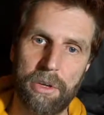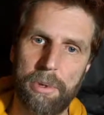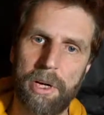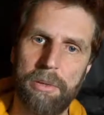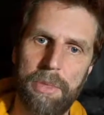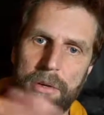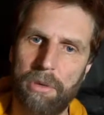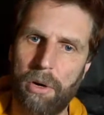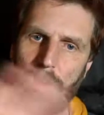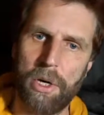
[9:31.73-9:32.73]
So behind me
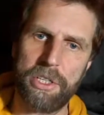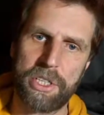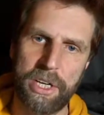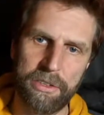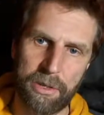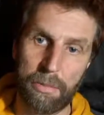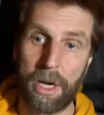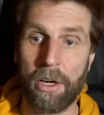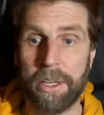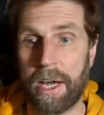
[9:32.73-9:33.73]
I've got a white sheet, and
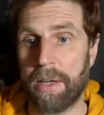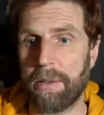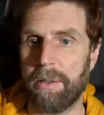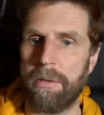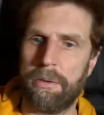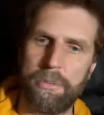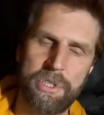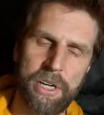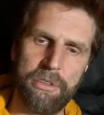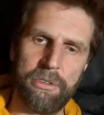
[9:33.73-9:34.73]
behind that the
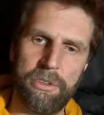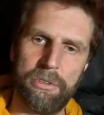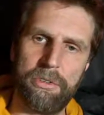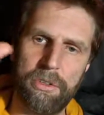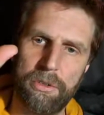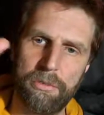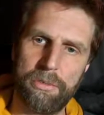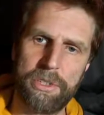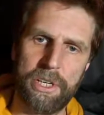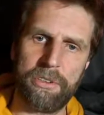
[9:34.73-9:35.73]
projector is
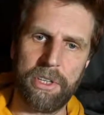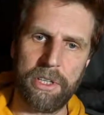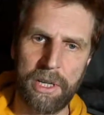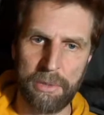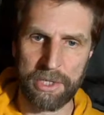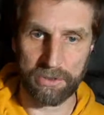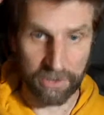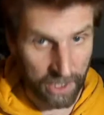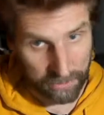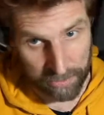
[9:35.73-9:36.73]
projecting an image
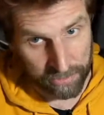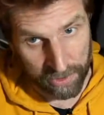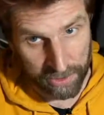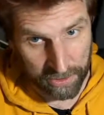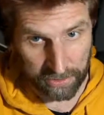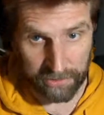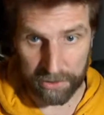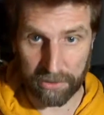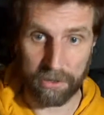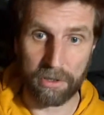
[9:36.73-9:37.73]
onto that with another
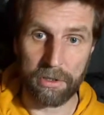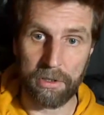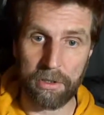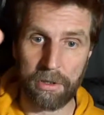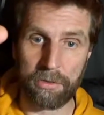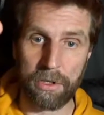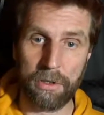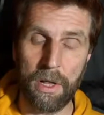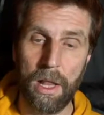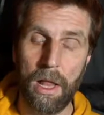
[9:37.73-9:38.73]
photo that I've
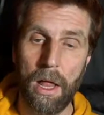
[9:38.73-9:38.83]
got.